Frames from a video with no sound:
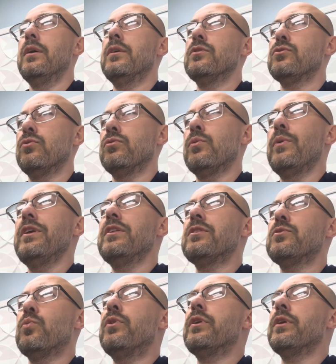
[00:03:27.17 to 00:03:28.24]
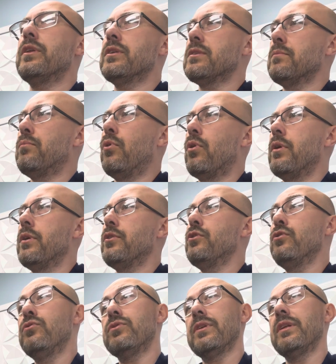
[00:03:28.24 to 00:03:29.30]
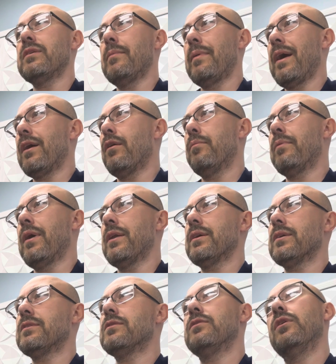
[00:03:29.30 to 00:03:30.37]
So the way it's worded is important. Do you use any tobacco products?